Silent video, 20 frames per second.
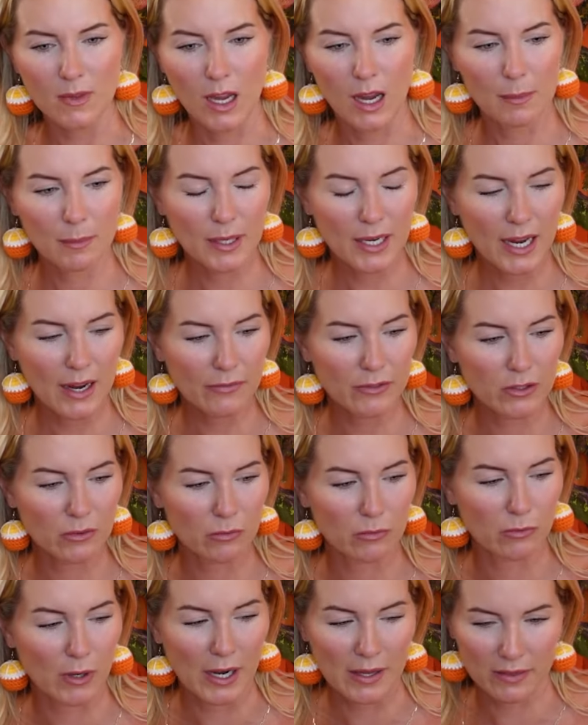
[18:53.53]
I'm going to have to
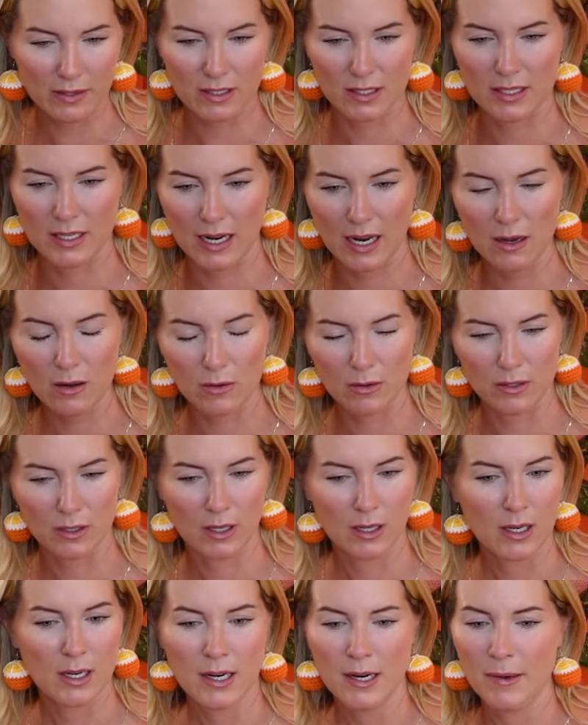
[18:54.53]
write this down,
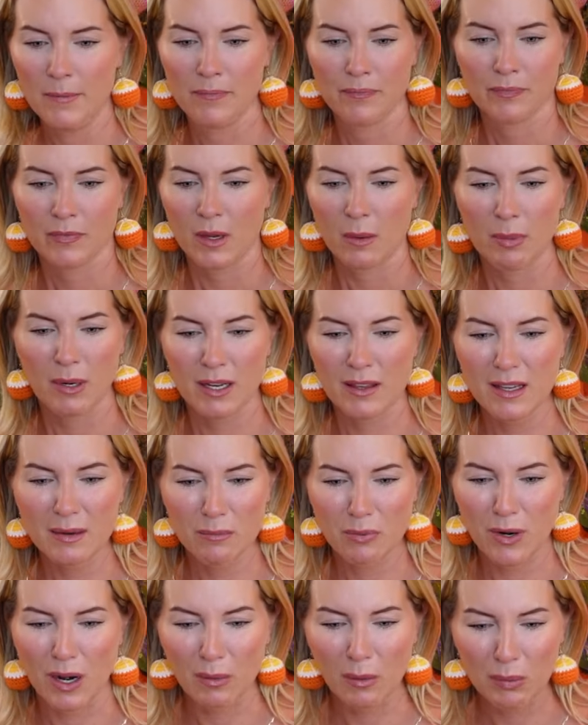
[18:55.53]
but I think
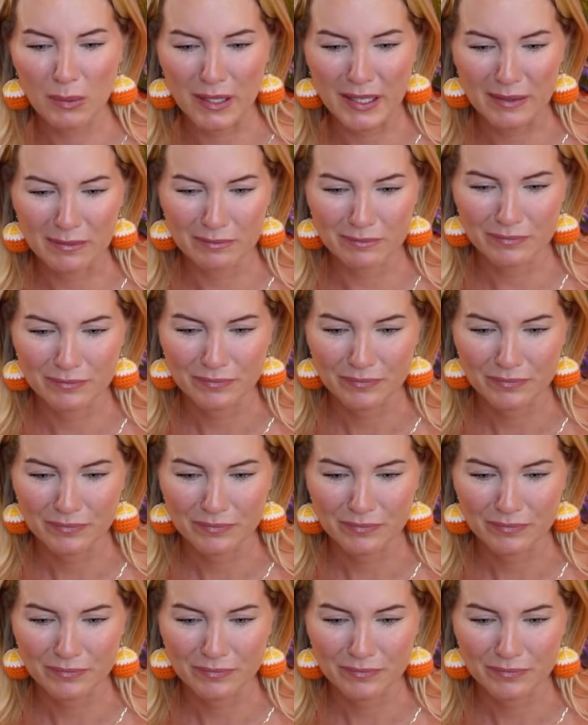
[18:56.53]
probably,